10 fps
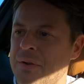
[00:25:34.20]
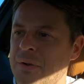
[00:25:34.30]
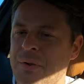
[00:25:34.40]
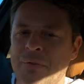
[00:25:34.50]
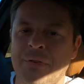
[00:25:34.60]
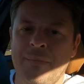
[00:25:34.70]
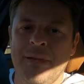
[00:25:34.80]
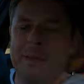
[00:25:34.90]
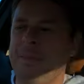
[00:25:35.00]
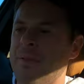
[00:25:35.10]
lovely
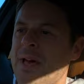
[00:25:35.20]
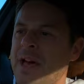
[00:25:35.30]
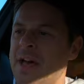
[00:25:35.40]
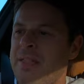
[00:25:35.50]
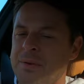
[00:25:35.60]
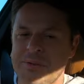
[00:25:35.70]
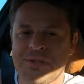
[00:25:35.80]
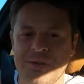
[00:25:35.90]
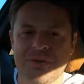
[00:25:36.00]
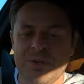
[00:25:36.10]
people there, and there was
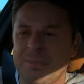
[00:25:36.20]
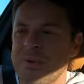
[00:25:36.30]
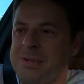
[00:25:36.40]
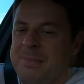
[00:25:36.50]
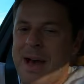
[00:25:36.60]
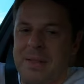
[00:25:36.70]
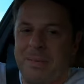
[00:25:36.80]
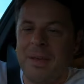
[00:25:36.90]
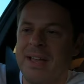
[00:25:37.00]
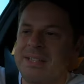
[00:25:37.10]
such a buzz about the
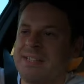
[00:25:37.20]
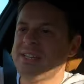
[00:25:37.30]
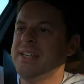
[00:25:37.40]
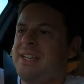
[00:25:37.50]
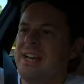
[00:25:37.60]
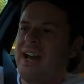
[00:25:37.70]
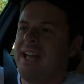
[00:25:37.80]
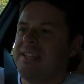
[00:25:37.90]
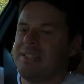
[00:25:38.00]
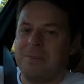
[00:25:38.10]
place.
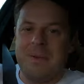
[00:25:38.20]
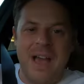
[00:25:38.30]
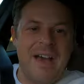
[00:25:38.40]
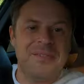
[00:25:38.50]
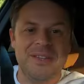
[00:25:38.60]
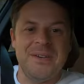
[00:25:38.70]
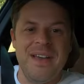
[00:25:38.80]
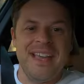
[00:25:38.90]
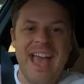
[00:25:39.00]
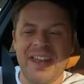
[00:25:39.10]
And we have to do it
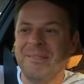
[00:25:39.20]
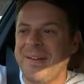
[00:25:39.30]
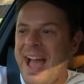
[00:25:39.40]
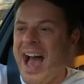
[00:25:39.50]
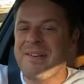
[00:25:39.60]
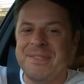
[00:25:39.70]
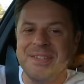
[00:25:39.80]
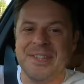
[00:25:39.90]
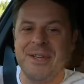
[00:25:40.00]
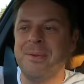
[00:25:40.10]
again. We have to
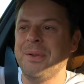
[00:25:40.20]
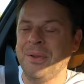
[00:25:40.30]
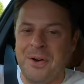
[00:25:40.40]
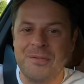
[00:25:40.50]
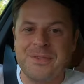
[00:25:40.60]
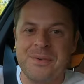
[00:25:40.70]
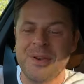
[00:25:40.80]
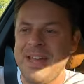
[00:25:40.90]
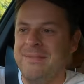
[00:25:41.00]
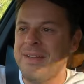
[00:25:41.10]
do Love to
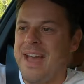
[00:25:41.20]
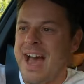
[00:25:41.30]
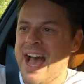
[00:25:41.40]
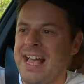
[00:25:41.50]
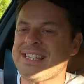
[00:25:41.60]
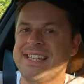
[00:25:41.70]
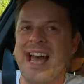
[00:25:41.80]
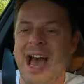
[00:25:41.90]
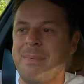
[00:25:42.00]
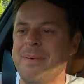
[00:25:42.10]
Reef has to
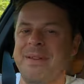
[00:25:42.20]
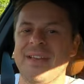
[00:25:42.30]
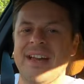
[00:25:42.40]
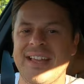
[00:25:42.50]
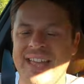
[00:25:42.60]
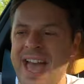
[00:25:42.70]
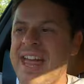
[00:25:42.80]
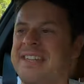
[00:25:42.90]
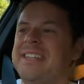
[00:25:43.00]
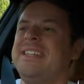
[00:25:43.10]
happen
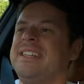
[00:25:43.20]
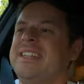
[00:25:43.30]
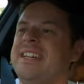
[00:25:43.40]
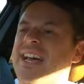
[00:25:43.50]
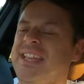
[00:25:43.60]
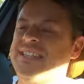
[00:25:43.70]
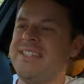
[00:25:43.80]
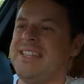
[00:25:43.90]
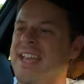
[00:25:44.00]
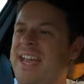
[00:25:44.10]
again, and
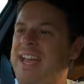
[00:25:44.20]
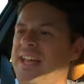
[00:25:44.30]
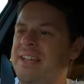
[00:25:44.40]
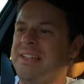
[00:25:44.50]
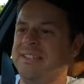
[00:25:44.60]
uh,